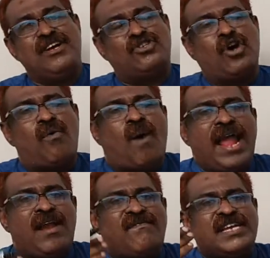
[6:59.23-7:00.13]
So,
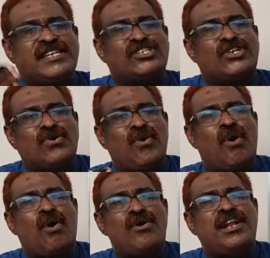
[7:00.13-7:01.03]
why don't we just
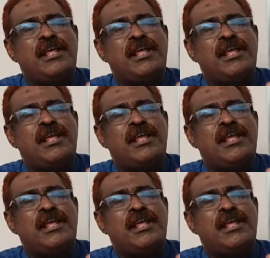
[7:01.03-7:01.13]
go